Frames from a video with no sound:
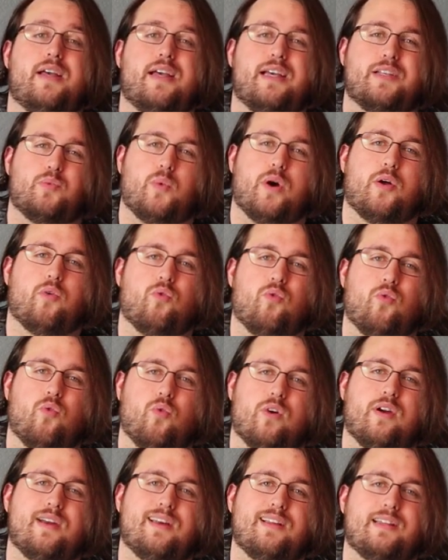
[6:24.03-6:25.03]
is what
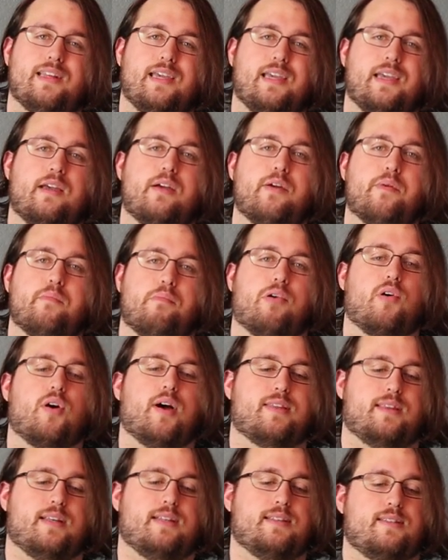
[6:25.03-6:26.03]
really
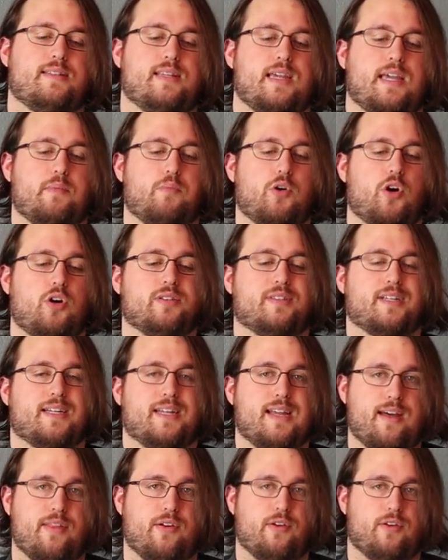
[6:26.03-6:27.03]
brought this team all
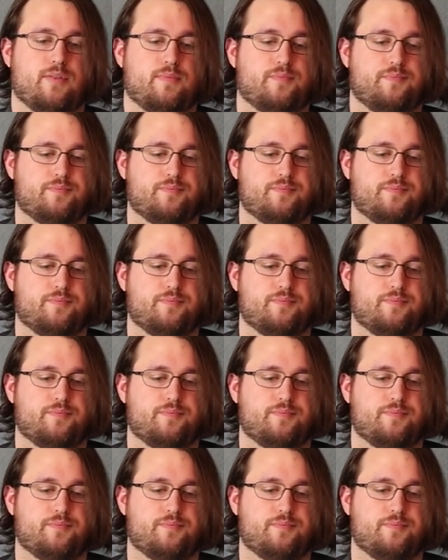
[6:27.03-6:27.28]
together.